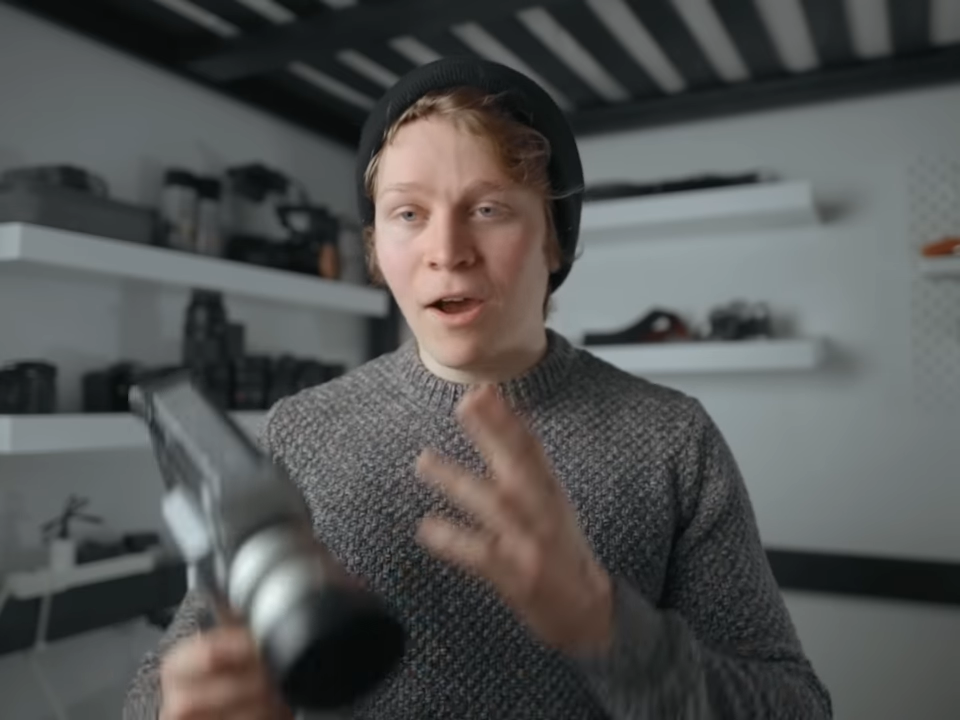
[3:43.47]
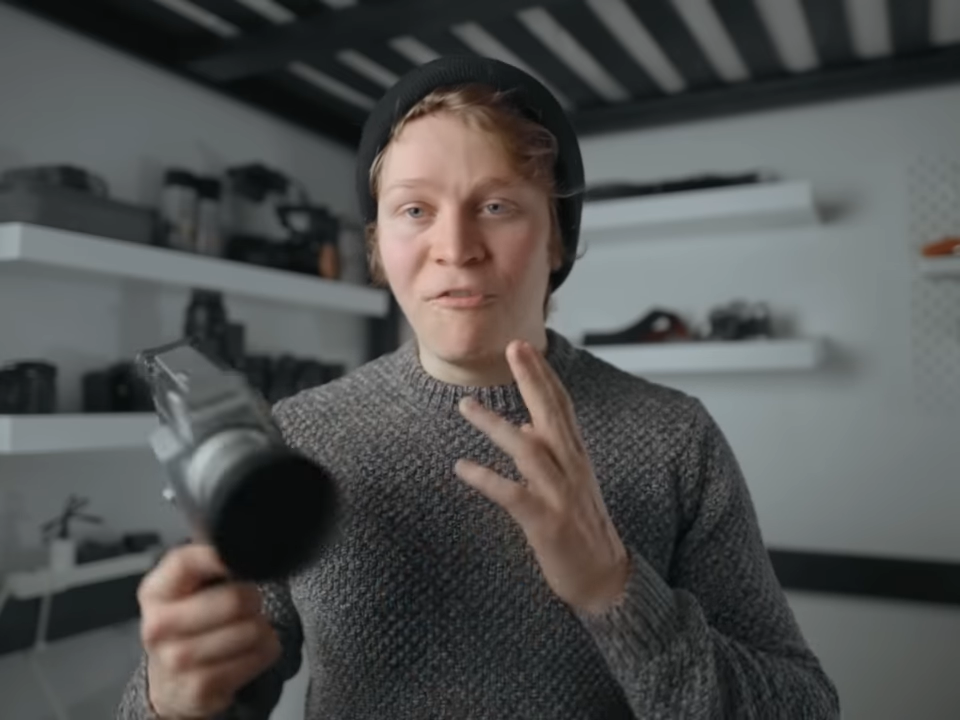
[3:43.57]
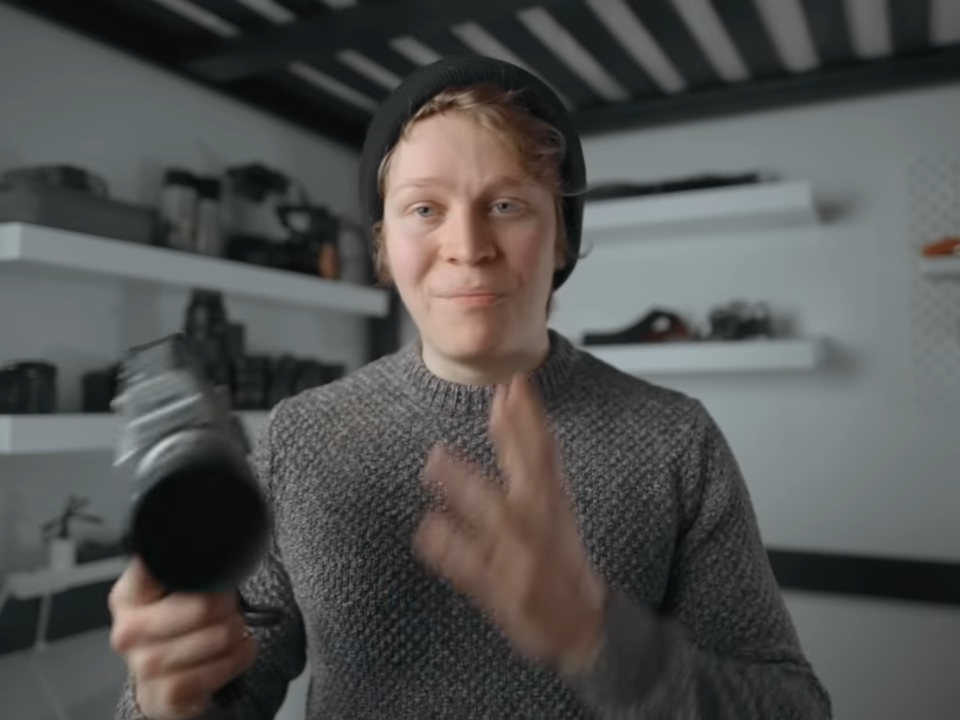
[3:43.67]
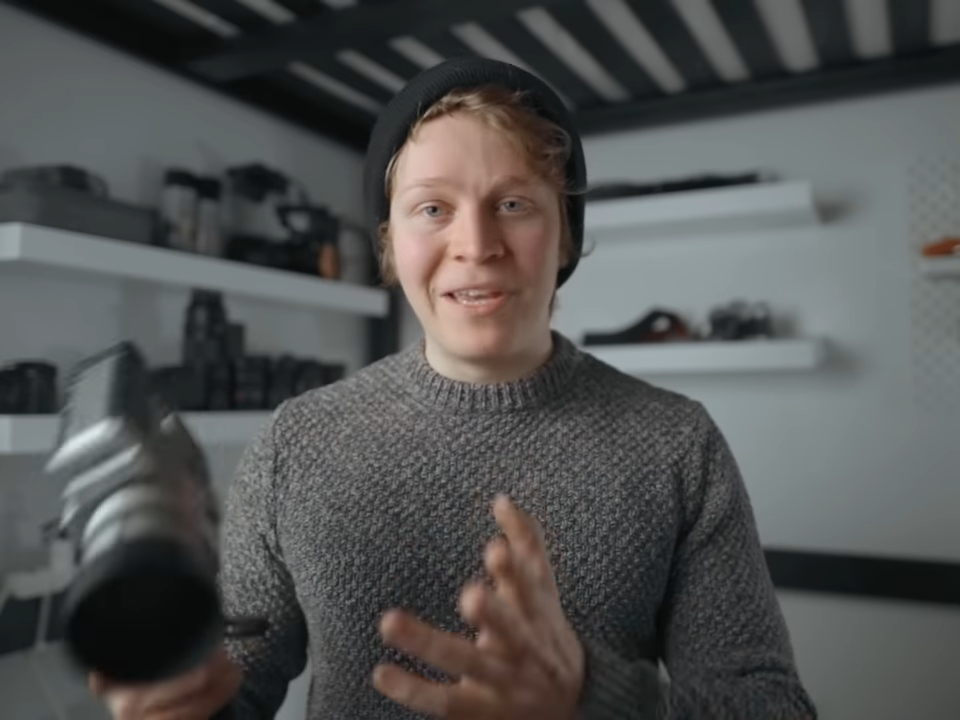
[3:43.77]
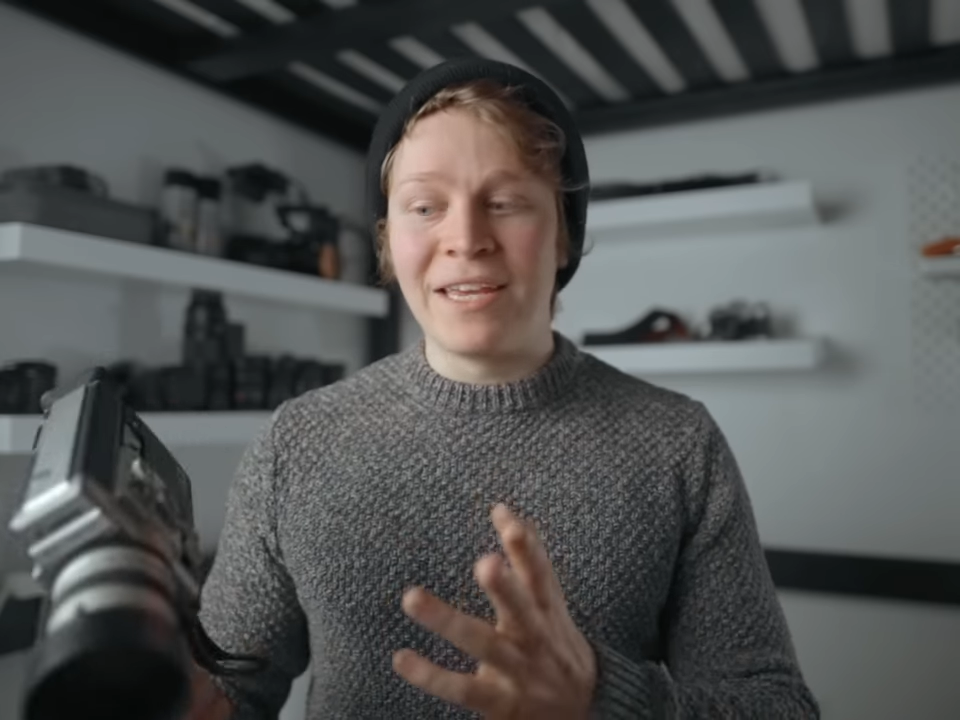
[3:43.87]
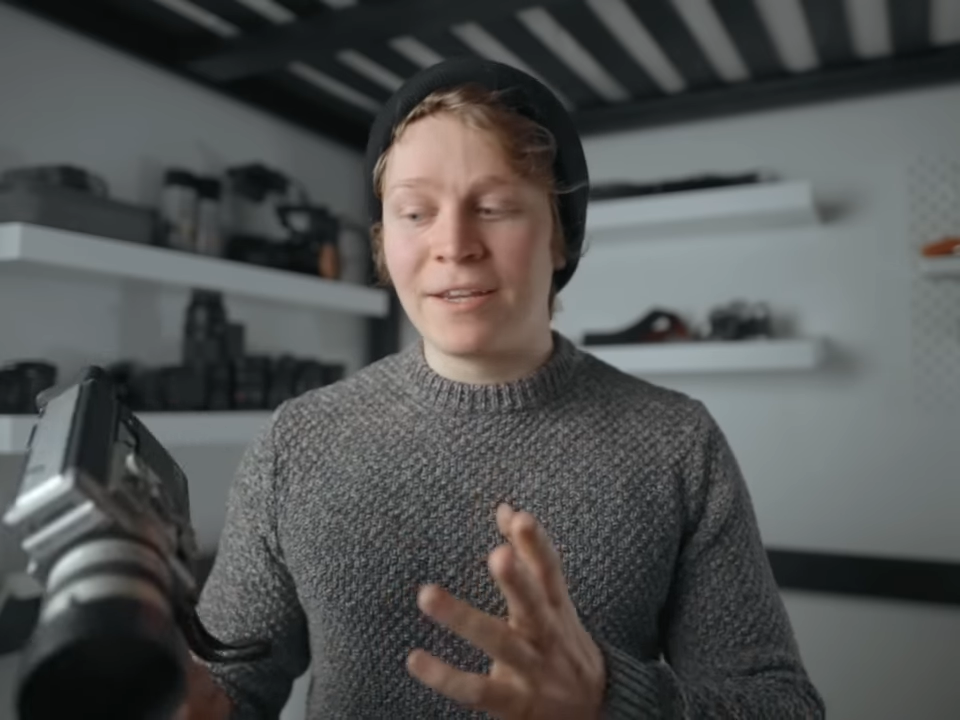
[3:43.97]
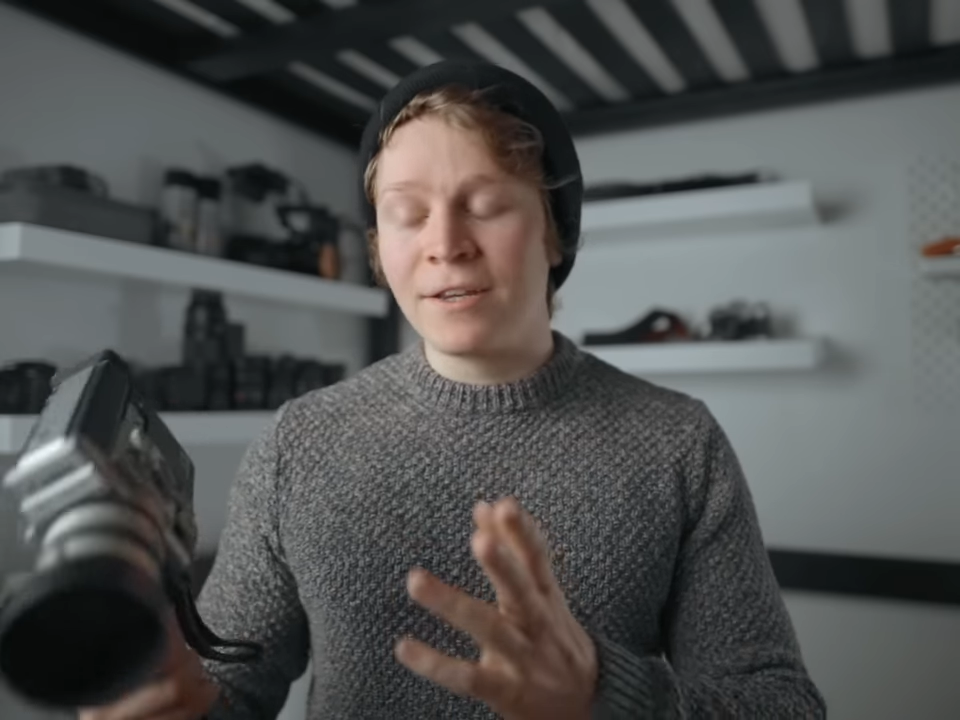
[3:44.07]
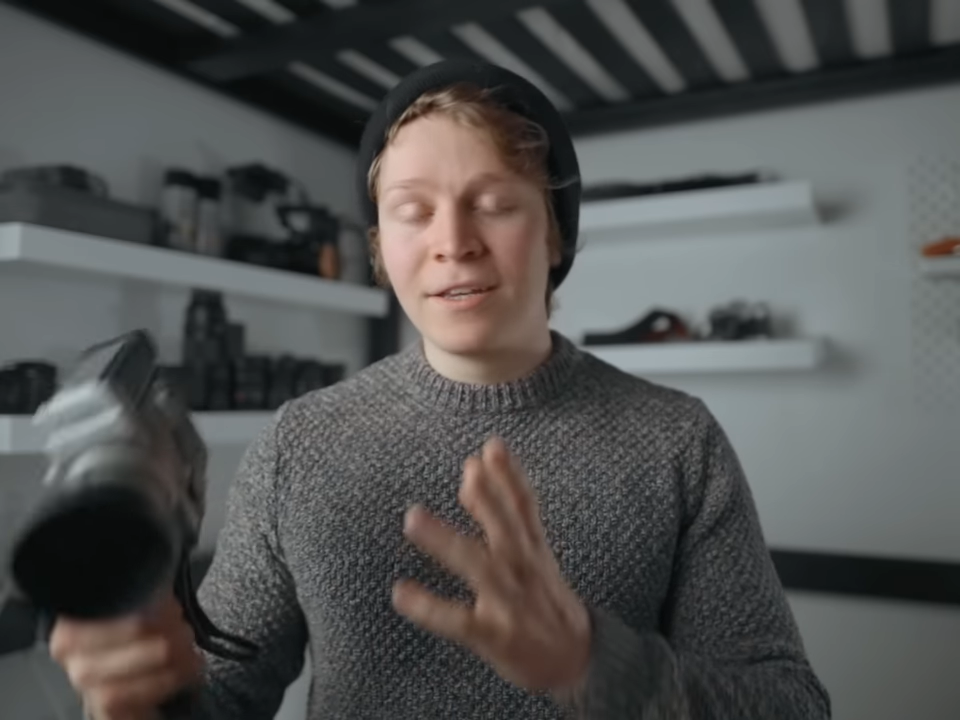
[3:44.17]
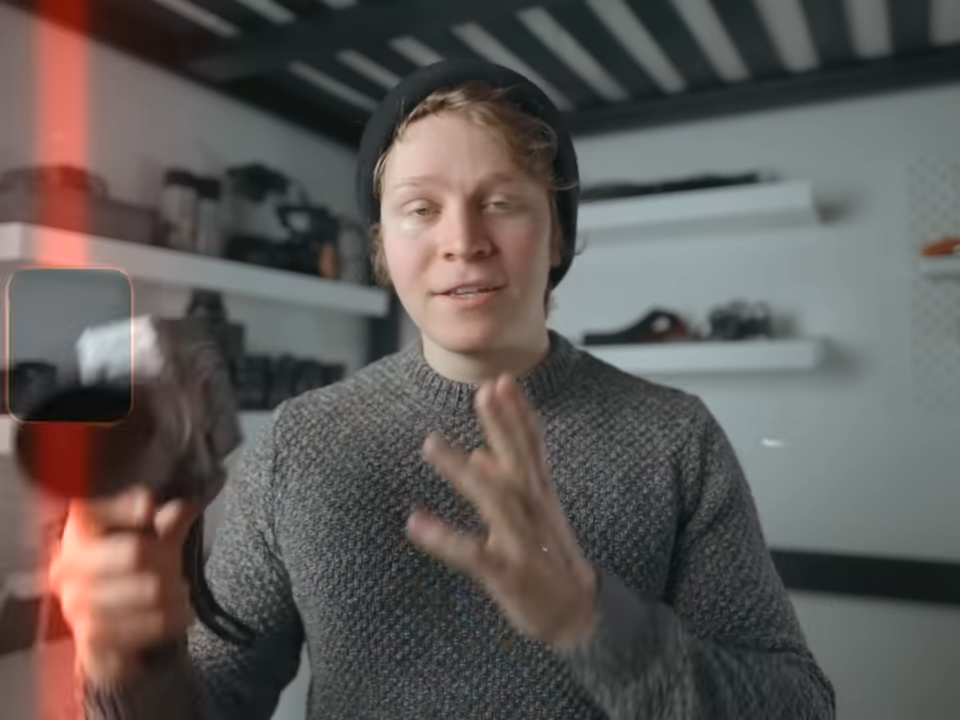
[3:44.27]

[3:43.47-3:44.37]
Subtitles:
of being